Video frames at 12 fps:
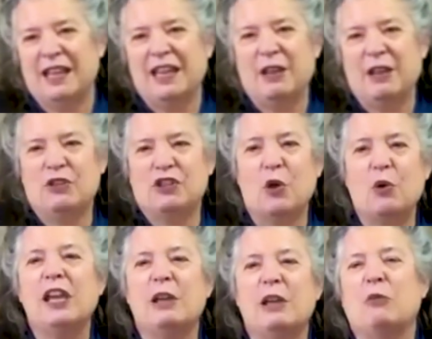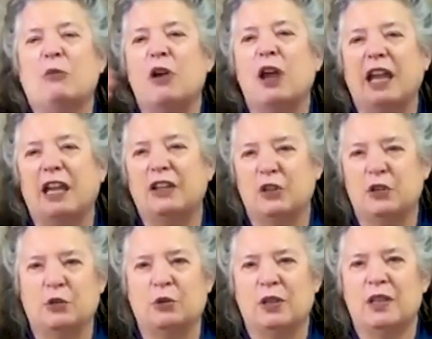he was joking about praying
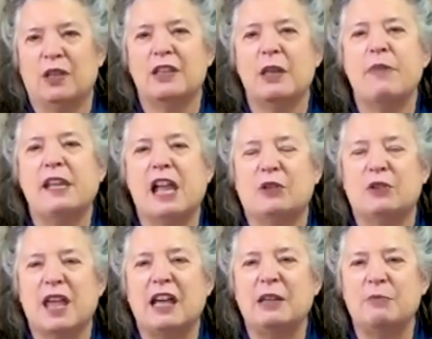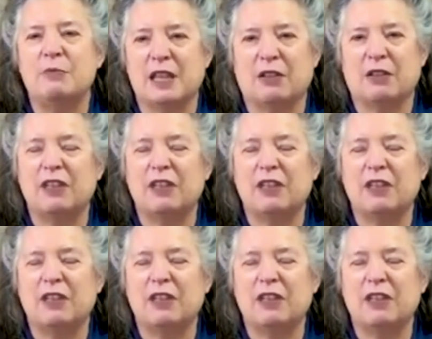to something outside himself,